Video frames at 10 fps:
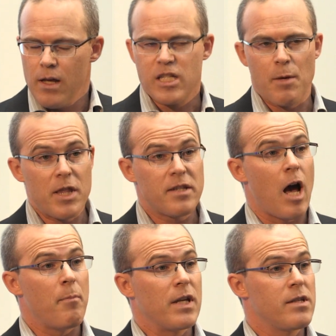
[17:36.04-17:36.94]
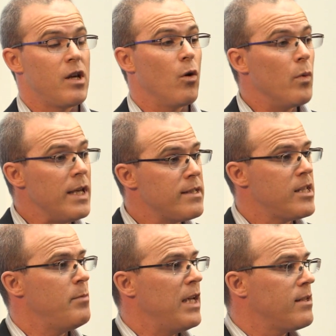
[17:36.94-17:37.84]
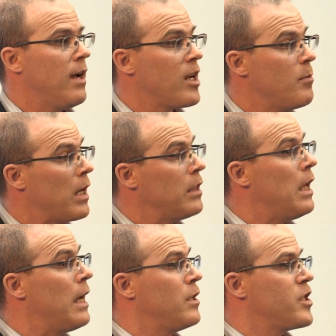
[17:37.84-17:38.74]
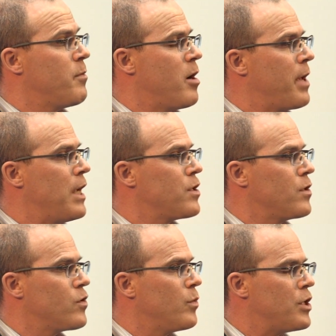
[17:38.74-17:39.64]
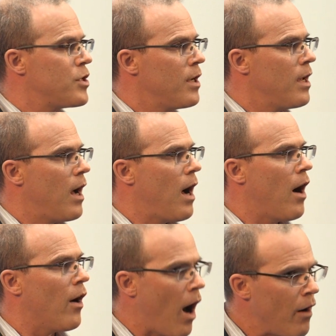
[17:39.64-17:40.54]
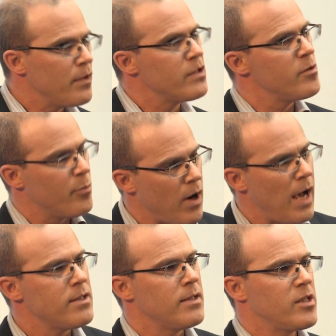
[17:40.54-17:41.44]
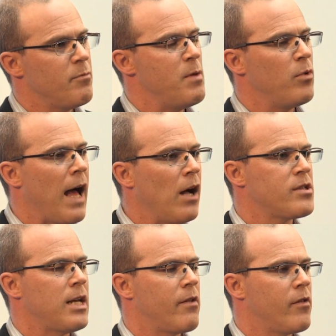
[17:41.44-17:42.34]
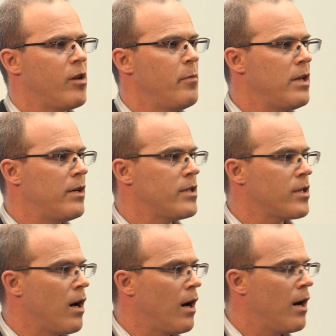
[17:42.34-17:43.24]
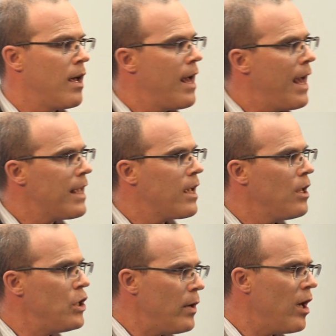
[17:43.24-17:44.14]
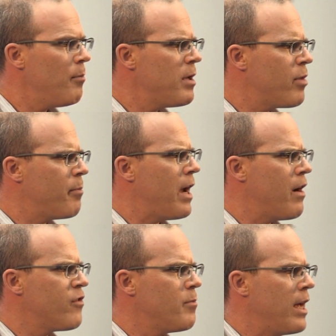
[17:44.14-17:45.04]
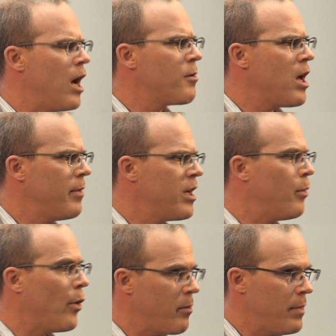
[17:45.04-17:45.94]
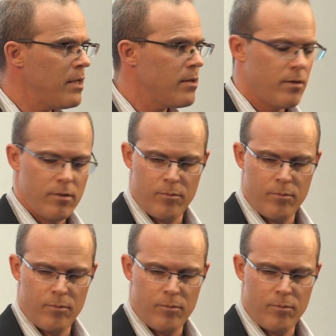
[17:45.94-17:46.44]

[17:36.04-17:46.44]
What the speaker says: Some of the topics that we see being talked about a lot on Smart Patients, which are often surprising to people outside of the communities, are, "Hey, can you help me prepare for my upcoming appointment?